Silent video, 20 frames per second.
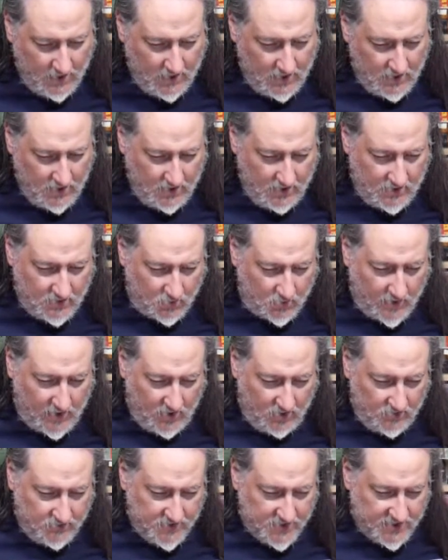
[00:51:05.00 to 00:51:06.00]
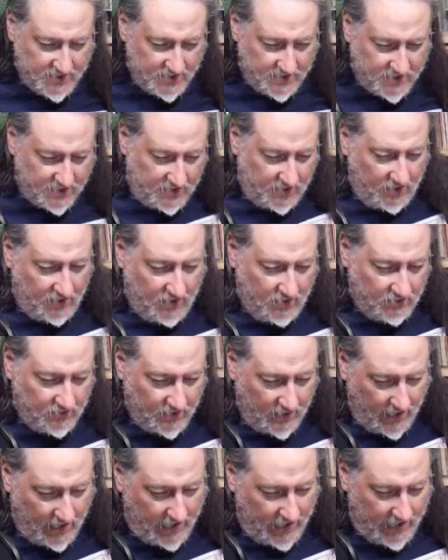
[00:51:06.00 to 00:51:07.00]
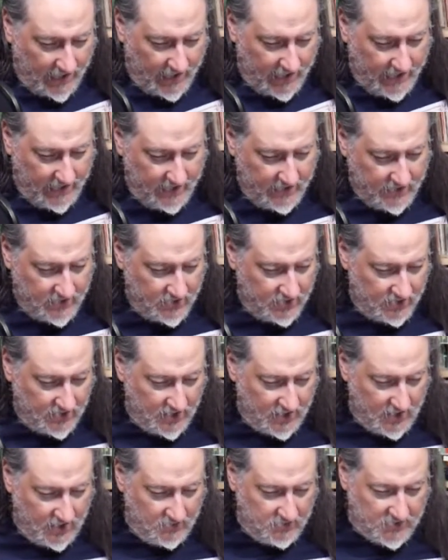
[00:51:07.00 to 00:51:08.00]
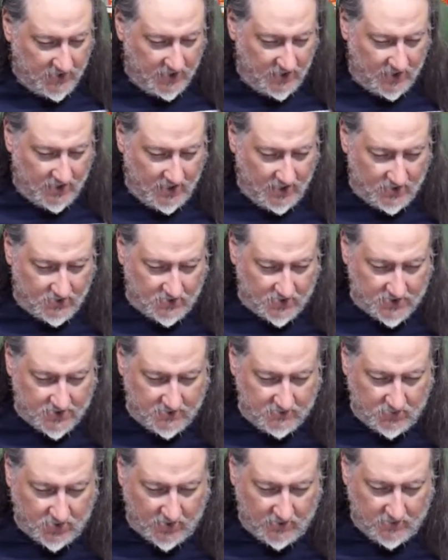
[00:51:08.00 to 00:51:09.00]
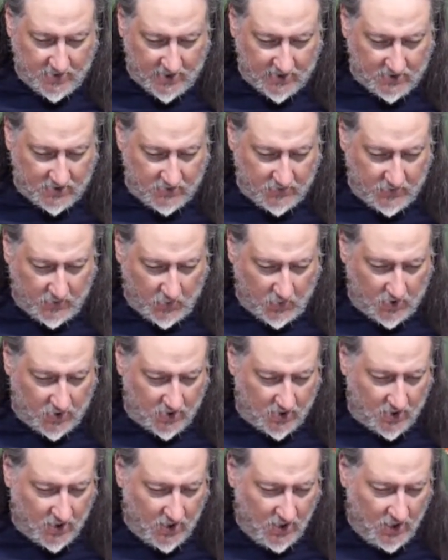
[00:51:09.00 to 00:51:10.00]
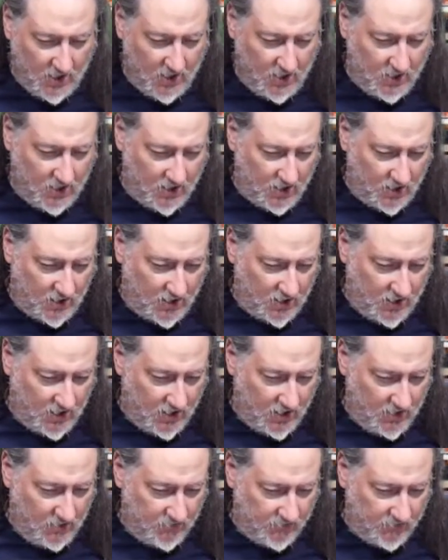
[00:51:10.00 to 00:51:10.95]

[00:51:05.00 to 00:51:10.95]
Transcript: In the realm says it all. I could keep the incantrix and bring back the 4. Yeah.